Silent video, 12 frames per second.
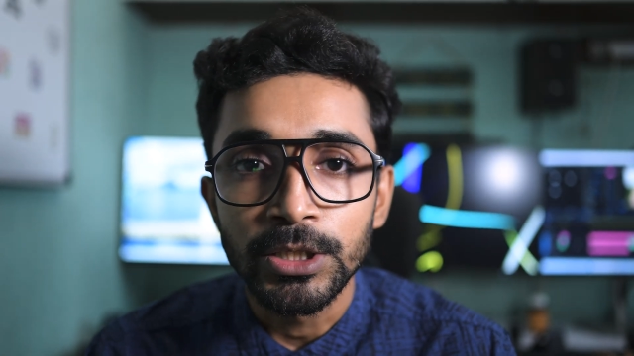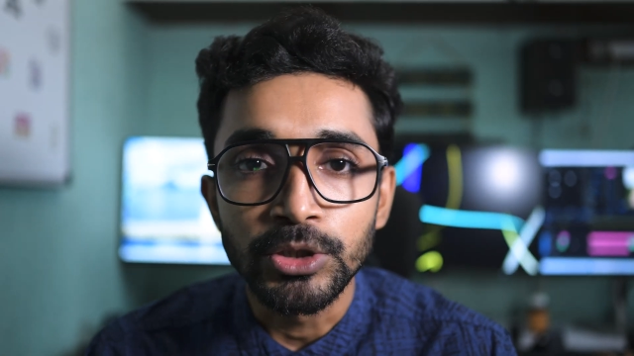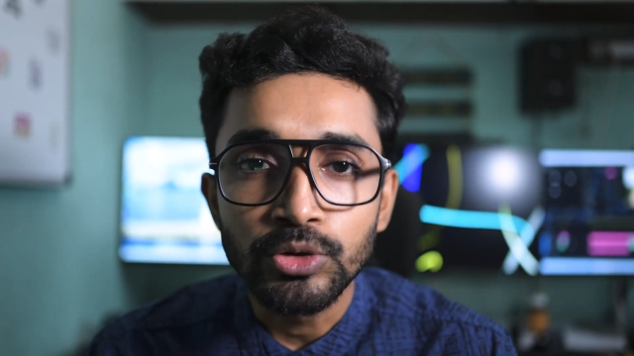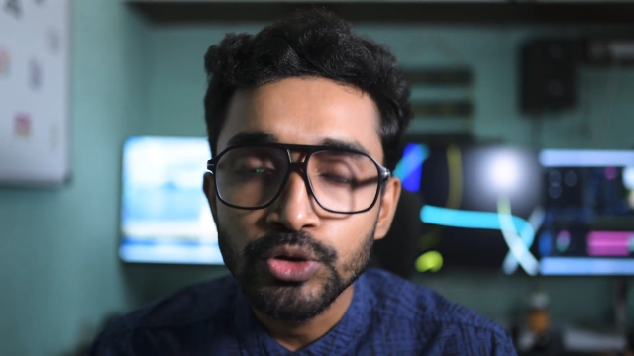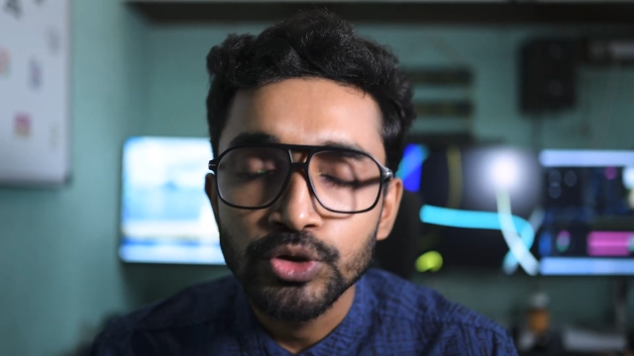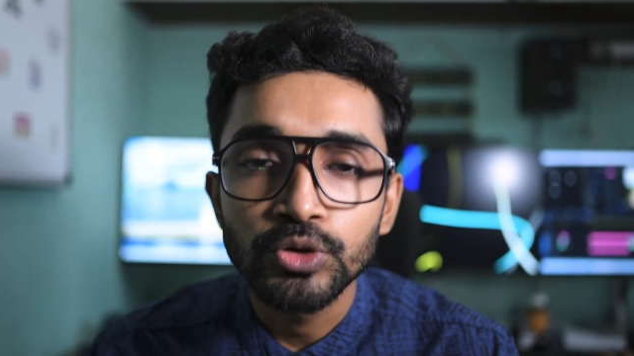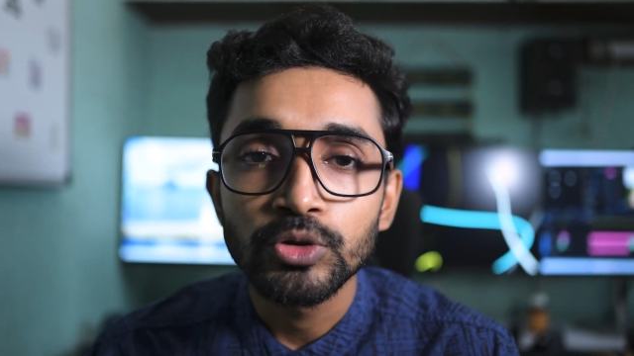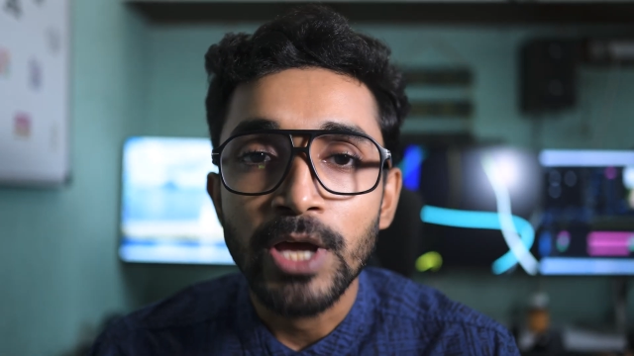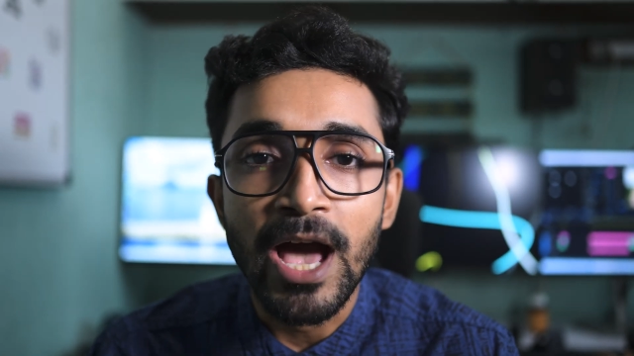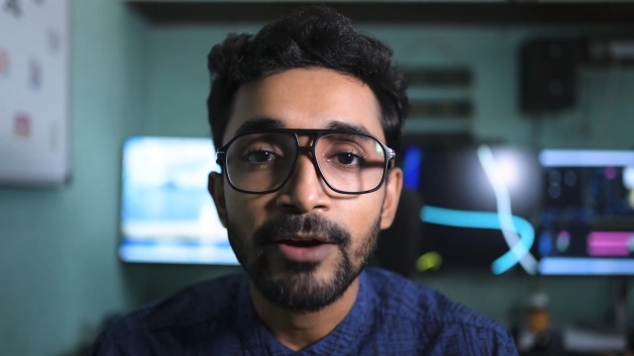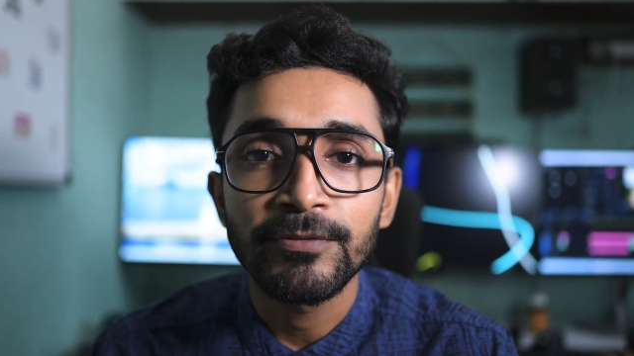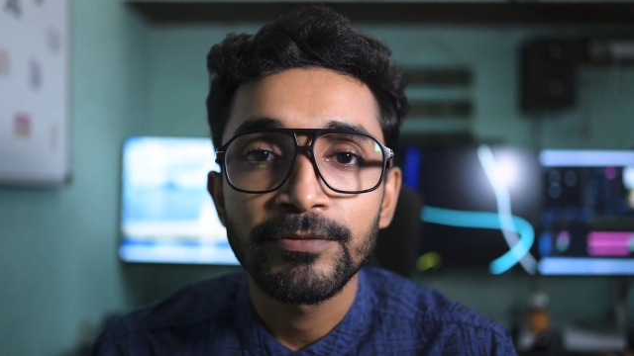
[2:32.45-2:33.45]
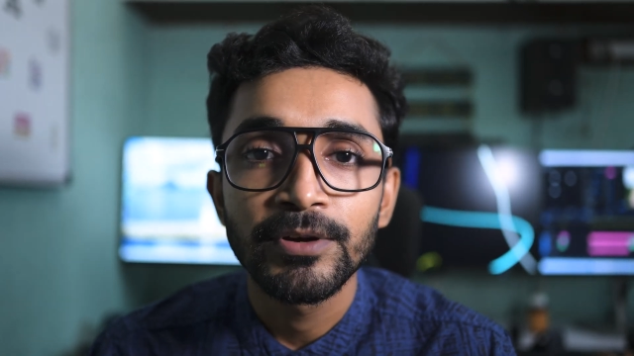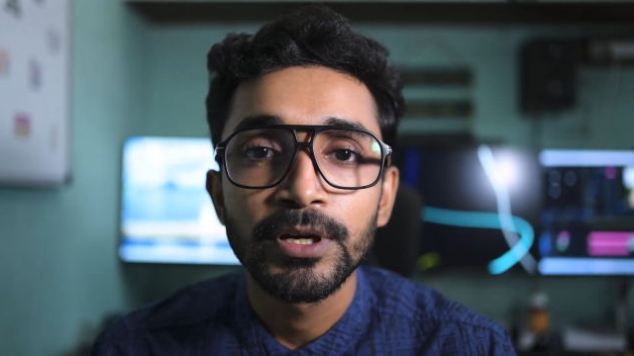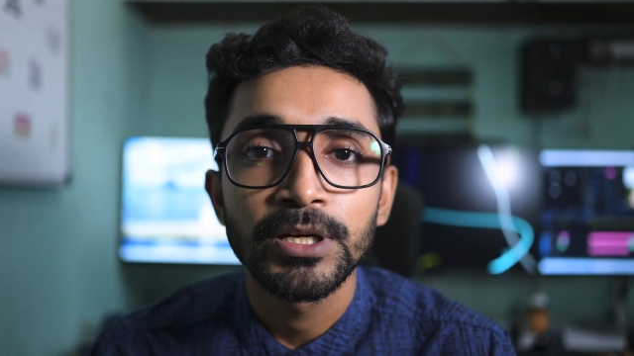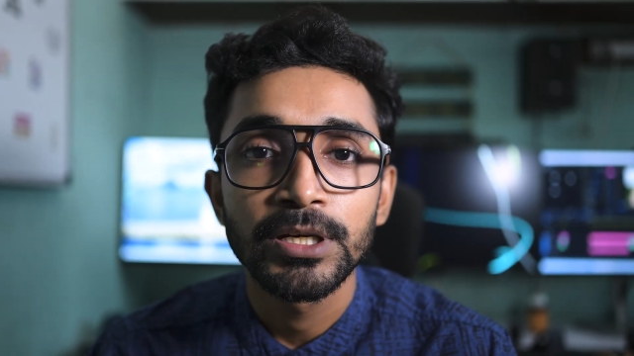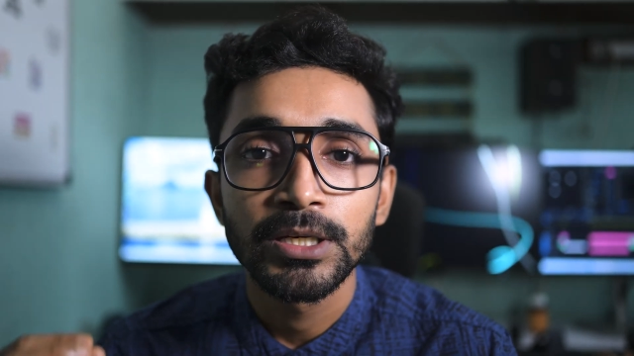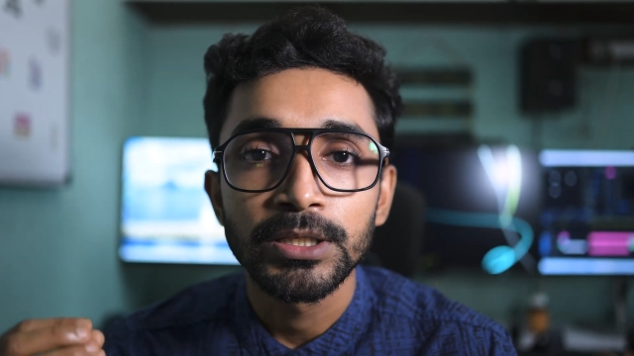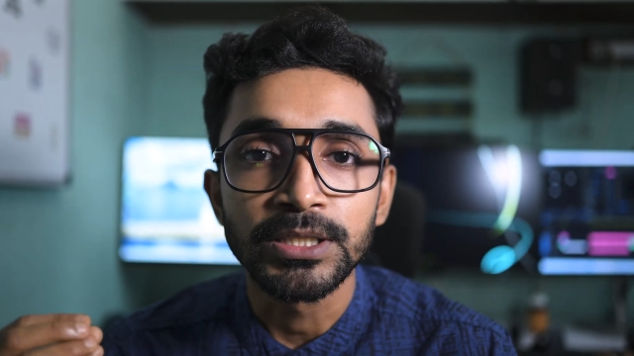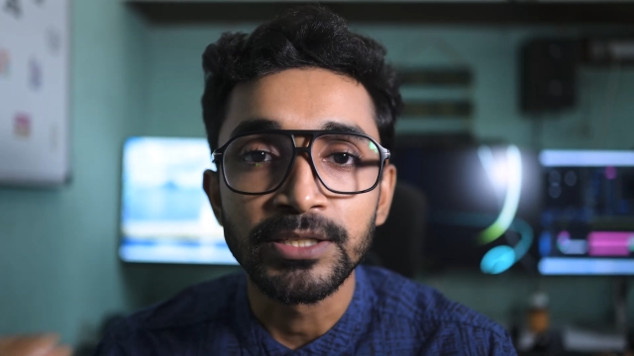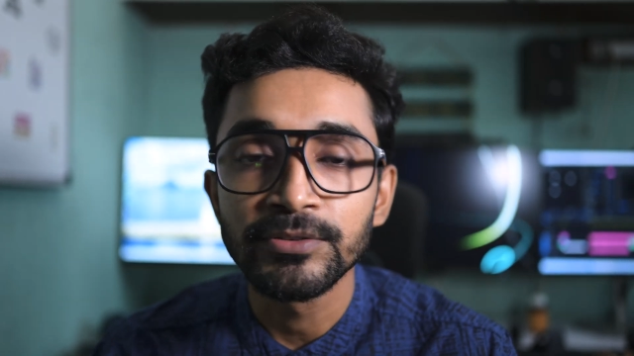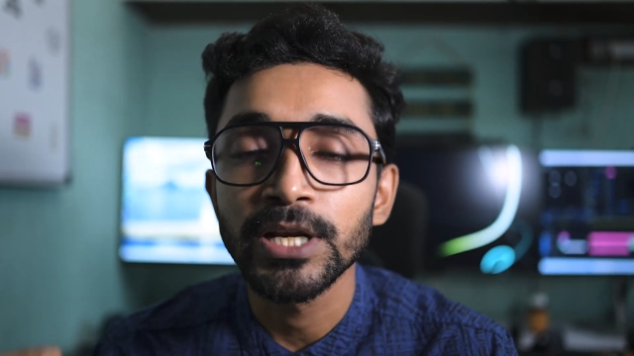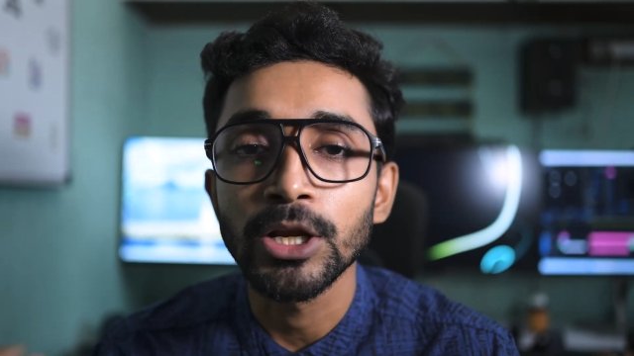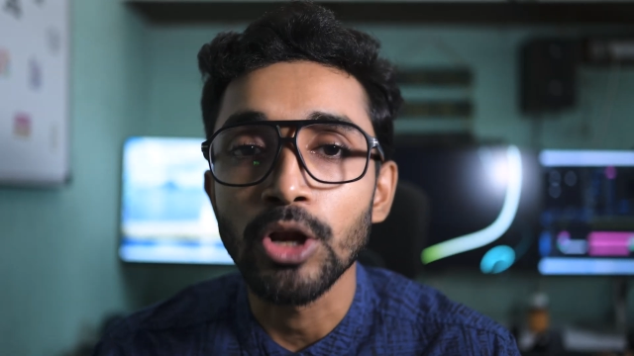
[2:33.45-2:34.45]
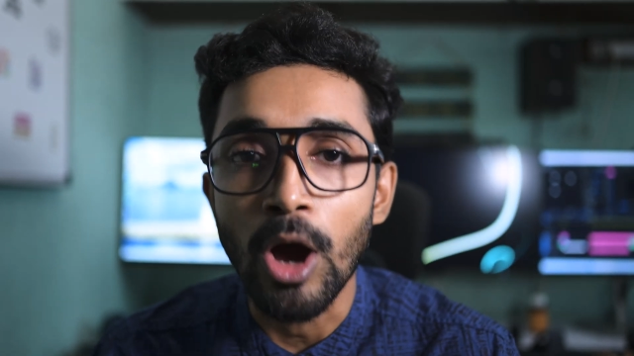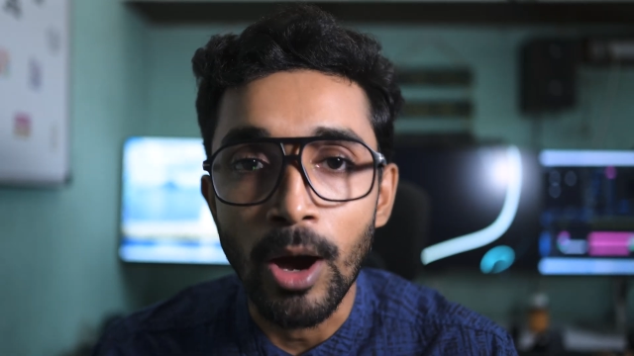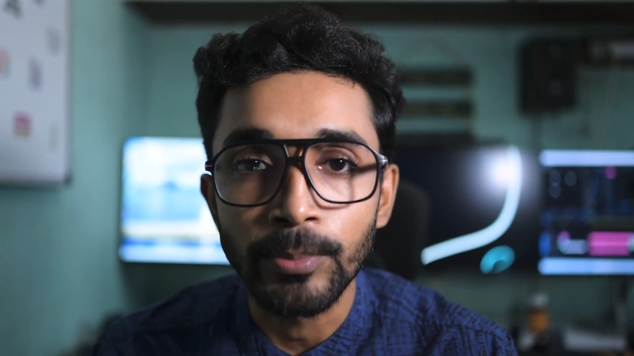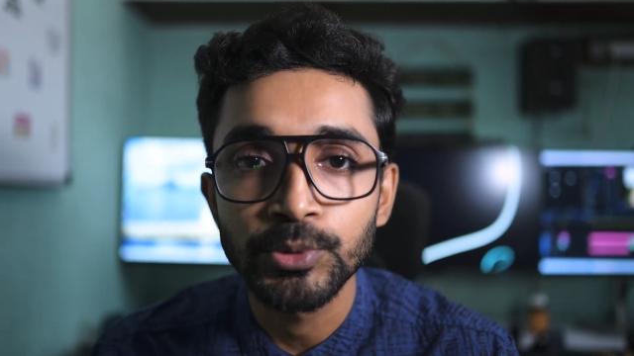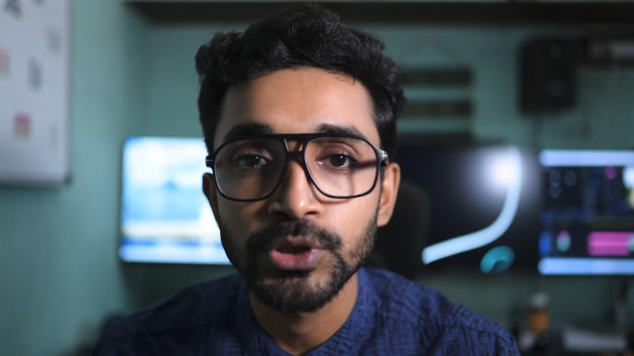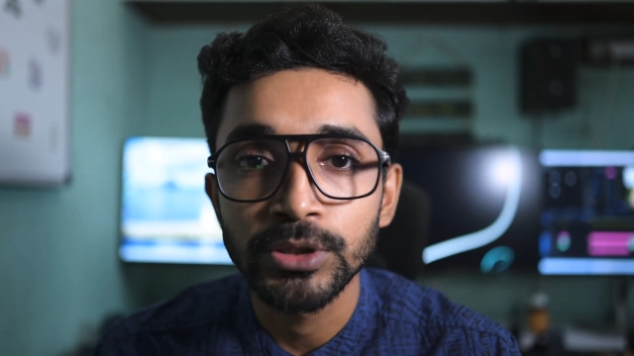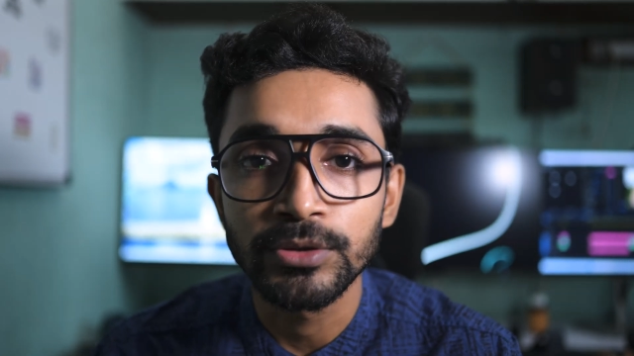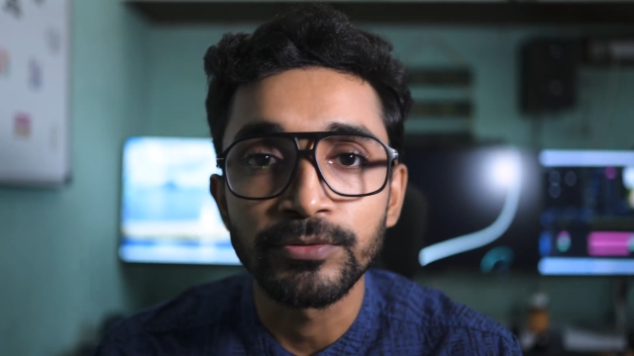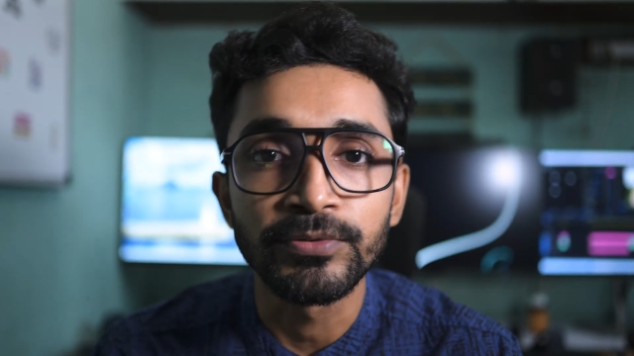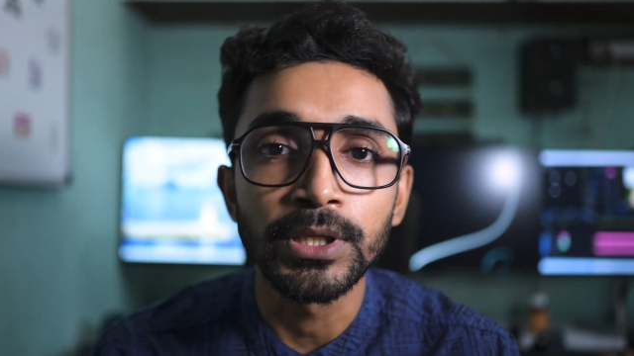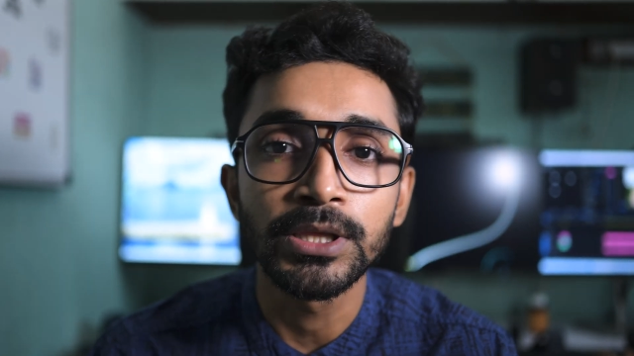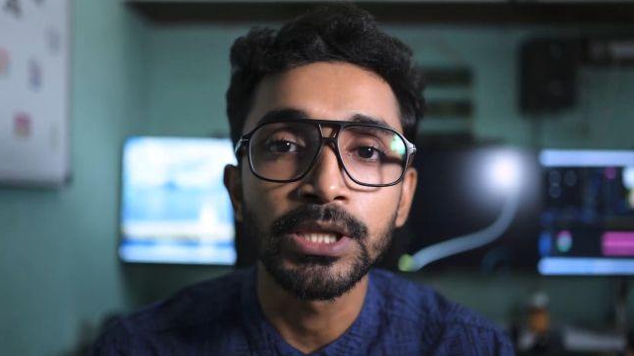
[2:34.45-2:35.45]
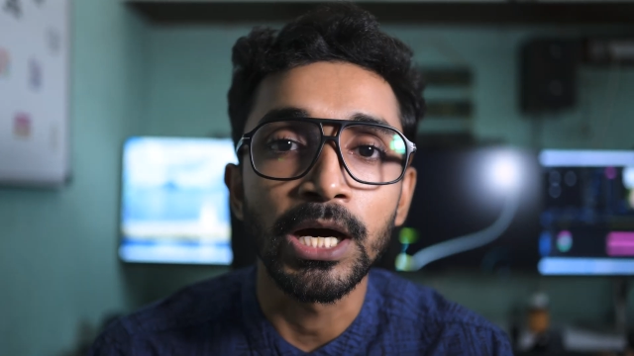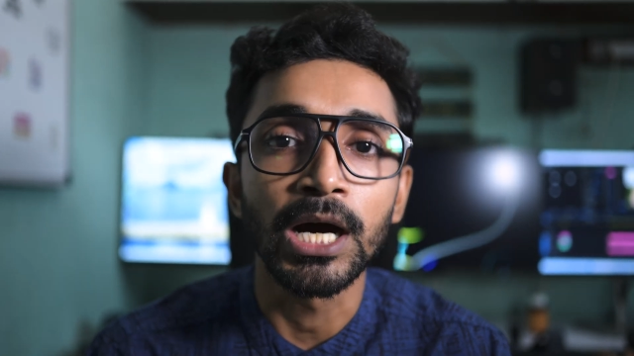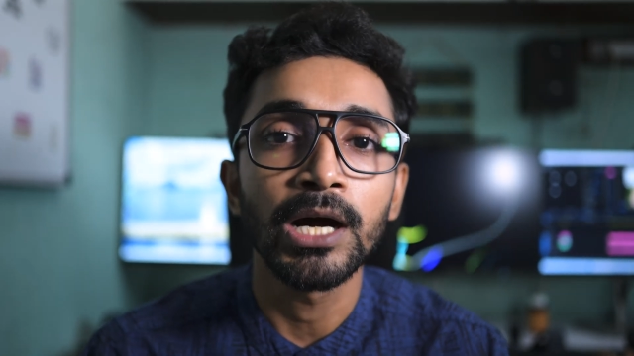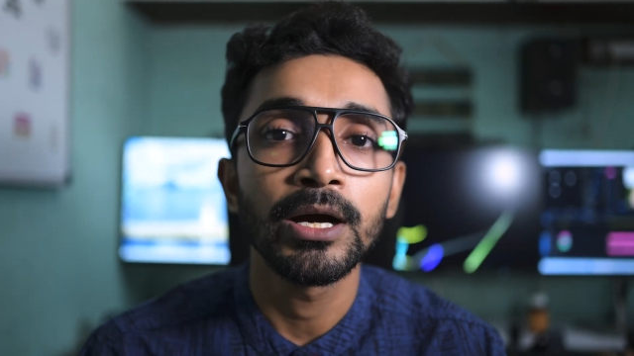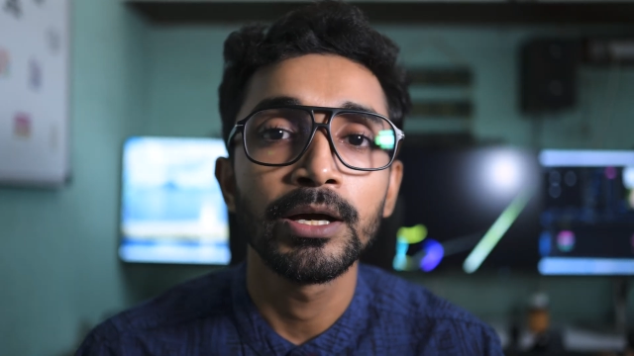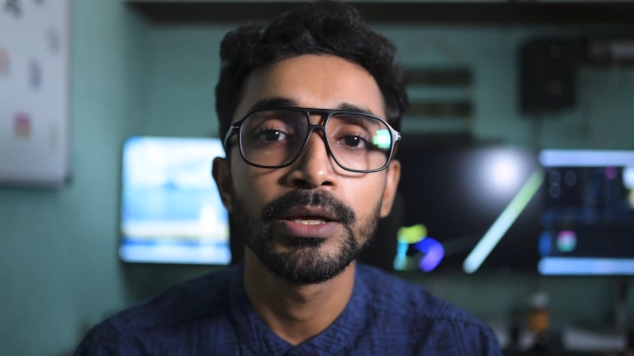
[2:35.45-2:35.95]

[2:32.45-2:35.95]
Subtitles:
you should have given an option to fill the